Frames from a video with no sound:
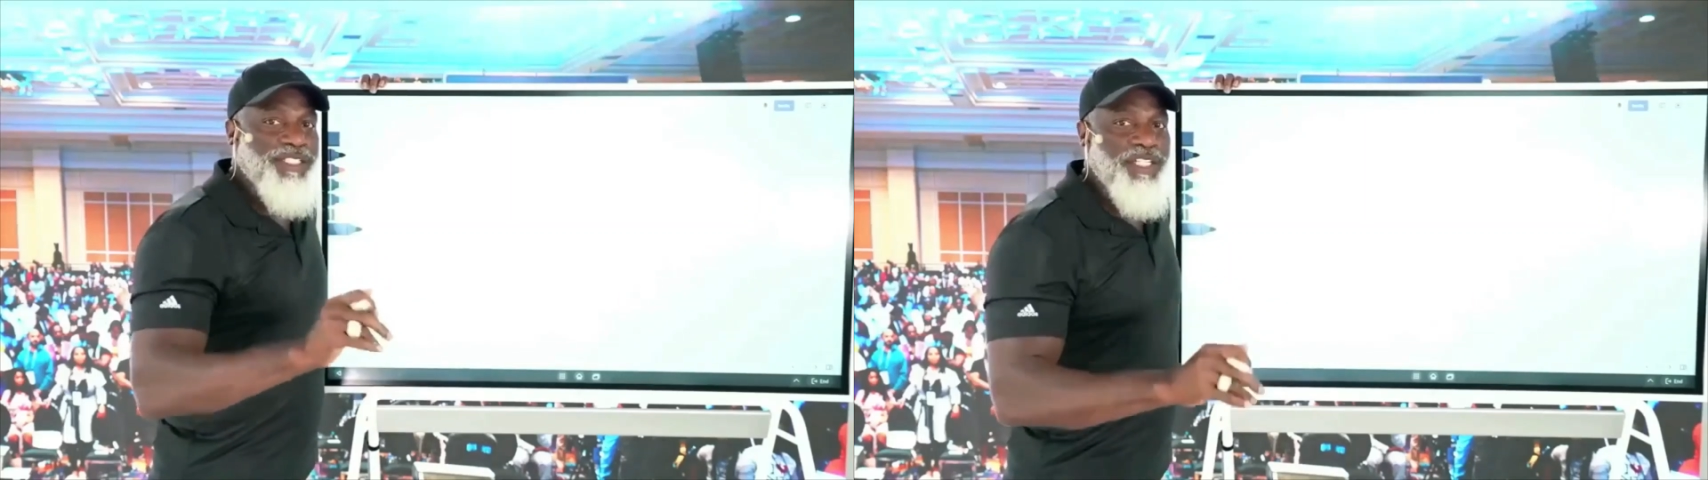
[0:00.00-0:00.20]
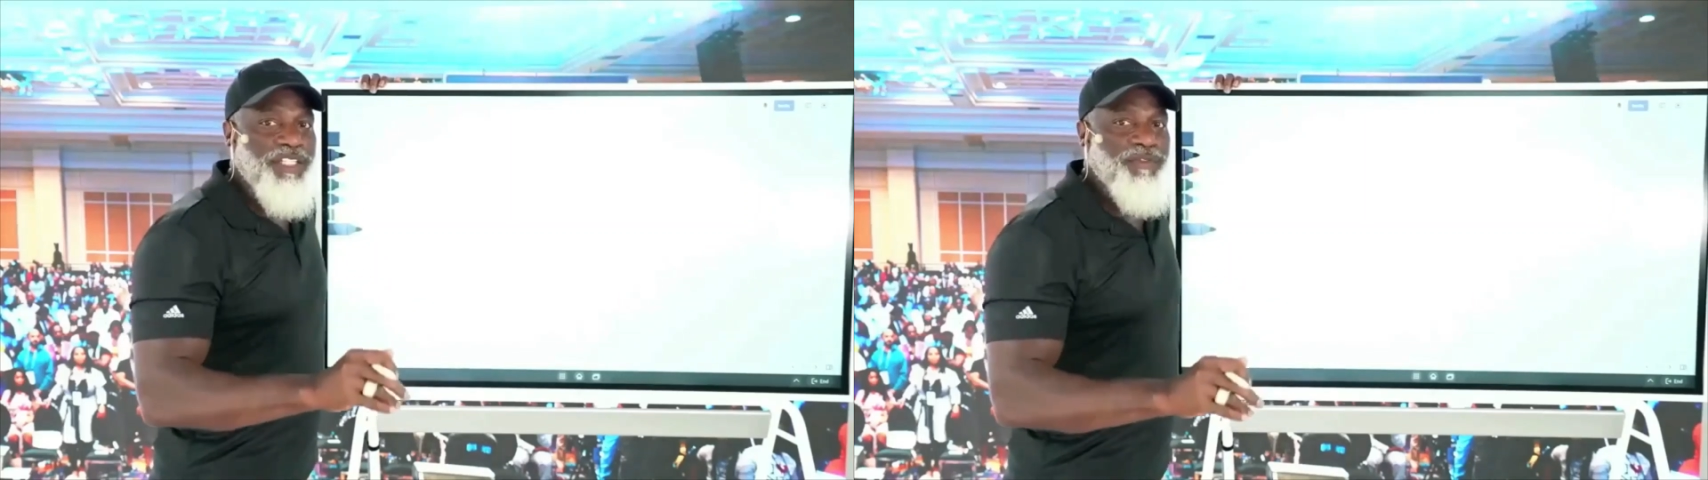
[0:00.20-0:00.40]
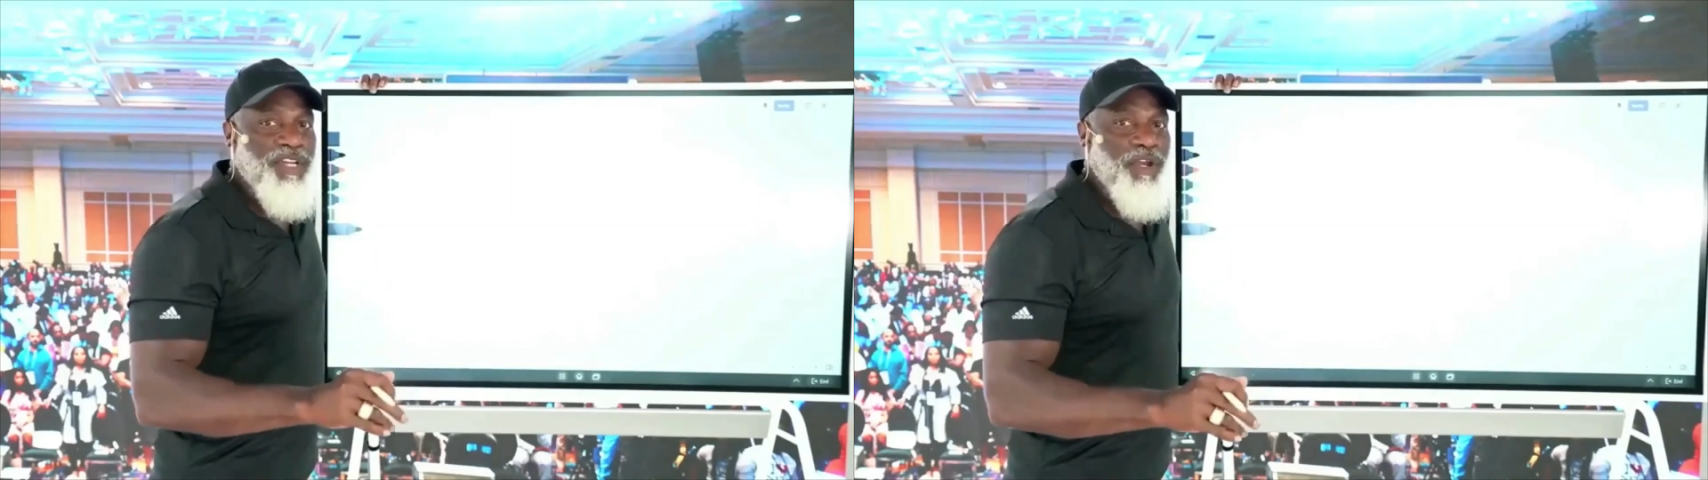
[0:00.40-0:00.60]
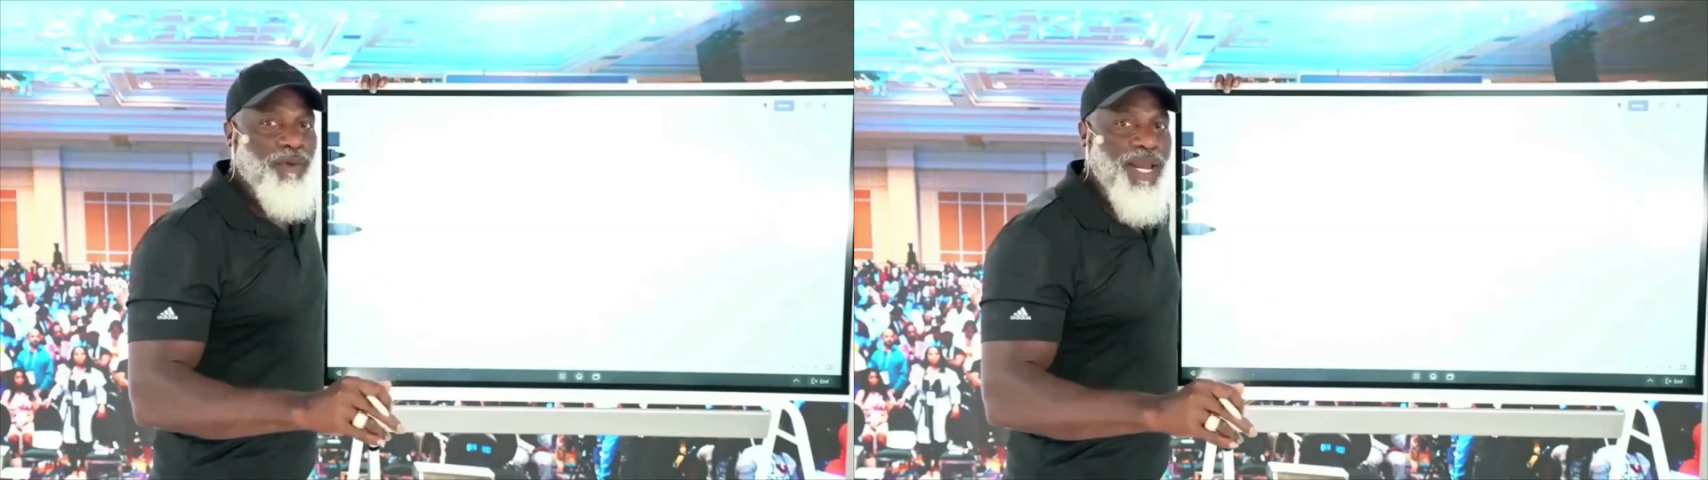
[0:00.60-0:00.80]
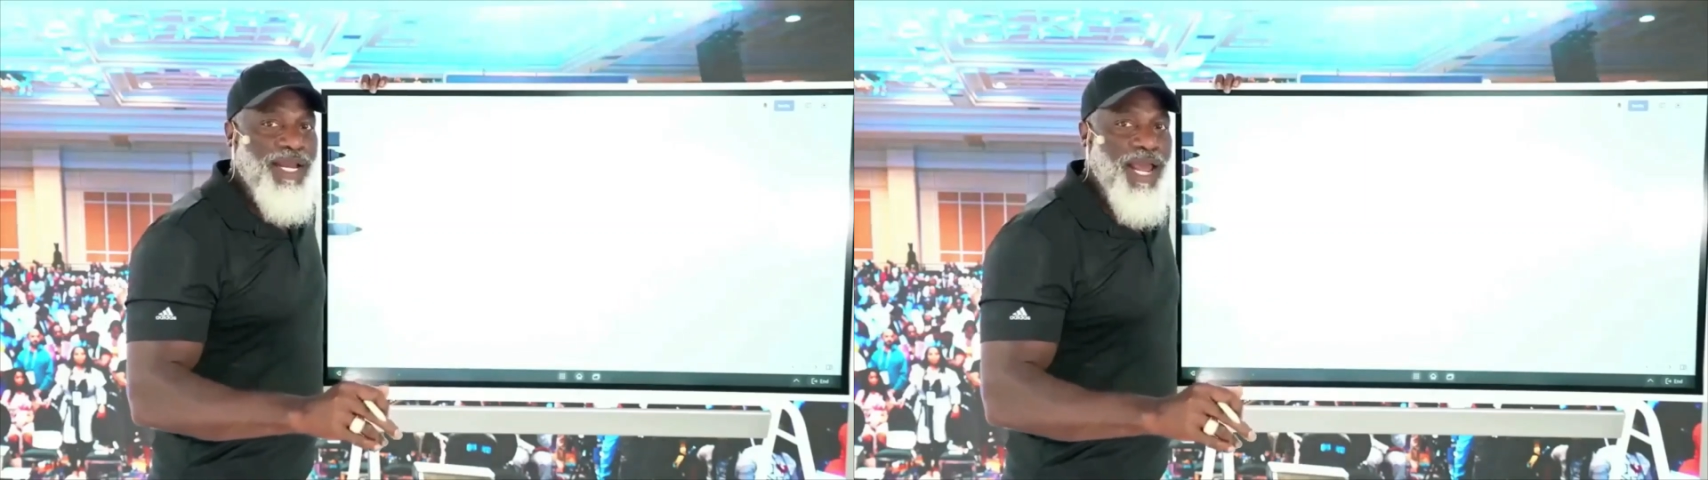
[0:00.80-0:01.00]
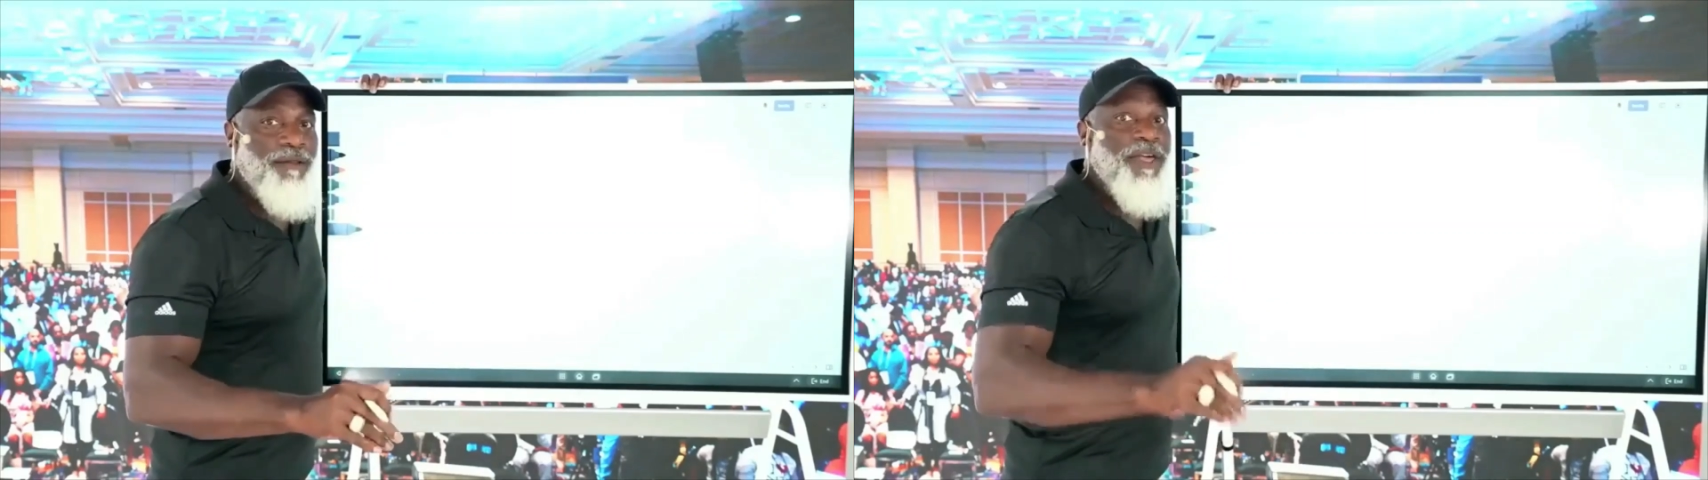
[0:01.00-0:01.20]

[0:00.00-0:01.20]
this video right now, the